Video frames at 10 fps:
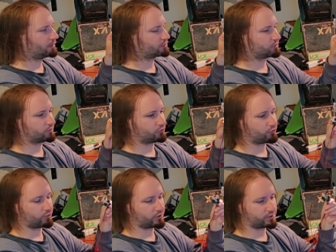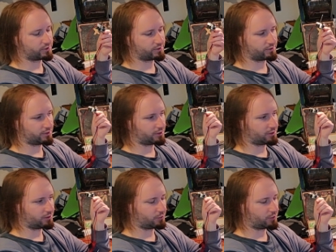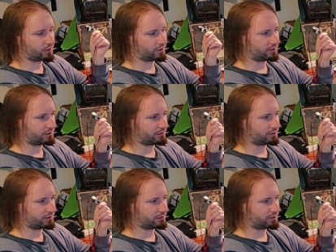So if you wanna see why